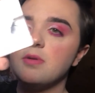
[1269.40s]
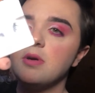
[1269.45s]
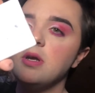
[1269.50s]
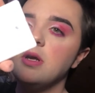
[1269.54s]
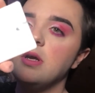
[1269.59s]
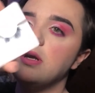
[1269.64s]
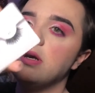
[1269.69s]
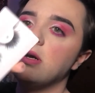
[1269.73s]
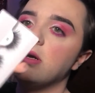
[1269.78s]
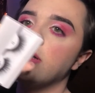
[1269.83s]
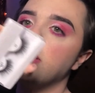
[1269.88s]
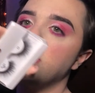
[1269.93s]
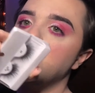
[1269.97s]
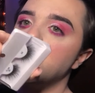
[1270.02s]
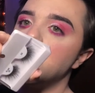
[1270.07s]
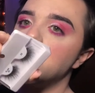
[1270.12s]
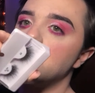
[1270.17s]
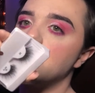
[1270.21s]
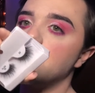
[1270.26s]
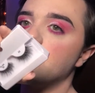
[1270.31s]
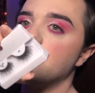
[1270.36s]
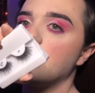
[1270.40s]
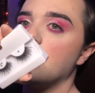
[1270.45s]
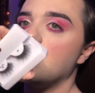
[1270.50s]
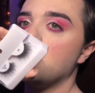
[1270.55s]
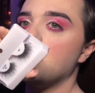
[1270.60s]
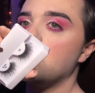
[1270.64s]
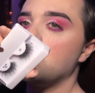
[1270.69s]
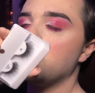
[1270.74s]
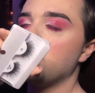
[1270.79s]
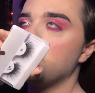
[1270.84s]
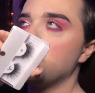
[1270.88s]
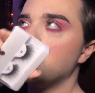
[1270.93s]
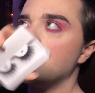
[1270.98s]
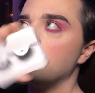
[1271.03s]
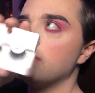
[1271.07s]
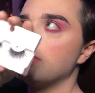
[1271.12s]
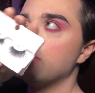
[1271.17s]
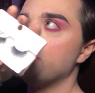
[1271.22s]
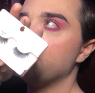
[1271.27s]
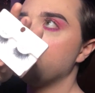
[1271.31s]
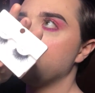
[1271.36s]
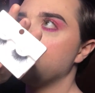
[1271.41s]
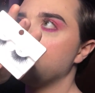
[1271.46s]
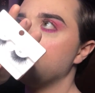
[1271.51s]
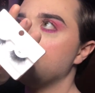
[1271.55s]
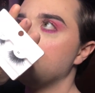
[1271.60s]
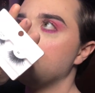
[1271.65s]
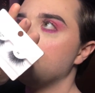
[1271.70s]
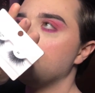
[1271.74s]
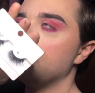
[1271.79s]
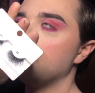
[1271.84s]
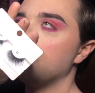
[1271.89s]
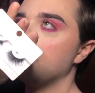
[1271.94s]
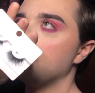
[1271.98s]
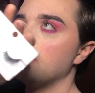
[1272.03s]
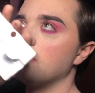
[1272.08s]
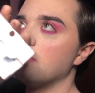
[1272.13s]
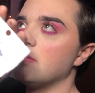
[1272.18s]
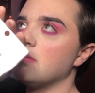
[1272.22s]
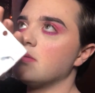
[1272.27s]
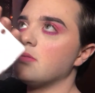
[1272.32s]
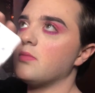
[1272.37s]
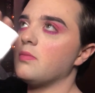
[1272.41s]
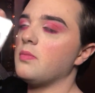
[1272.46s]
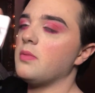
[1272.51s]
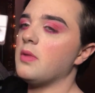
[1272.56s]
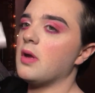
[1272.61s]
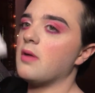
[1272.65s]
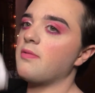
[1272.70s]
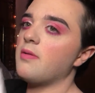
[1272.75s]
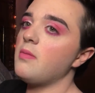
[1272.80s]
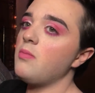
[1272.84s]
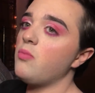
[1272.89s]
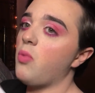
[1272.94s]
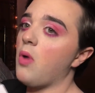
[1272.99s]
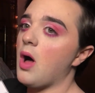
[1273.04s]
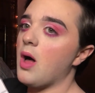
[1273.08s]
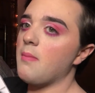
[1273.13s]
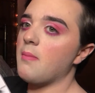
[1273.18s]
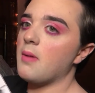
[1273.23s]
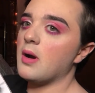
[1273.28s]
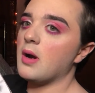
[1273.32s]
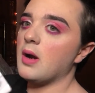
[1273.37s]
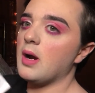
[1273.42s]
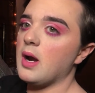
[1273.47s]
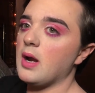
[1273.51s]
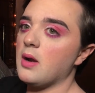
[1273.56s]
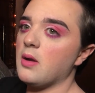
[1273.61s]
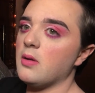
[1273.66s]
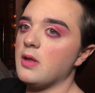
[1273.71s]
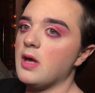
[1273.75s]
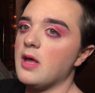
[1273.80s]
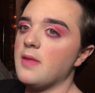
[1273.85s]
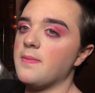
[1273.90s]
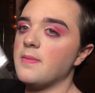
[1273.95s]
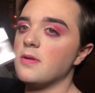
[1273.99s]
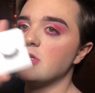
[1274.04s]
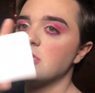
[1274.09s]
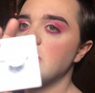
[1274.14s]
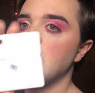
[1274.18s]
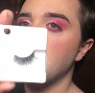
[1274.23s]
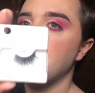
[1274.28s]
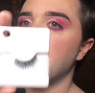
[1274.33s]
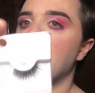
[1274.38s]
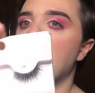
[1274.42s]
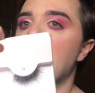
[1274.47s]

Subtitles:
right here. These are from, they're from Walmart. I know that they're cheap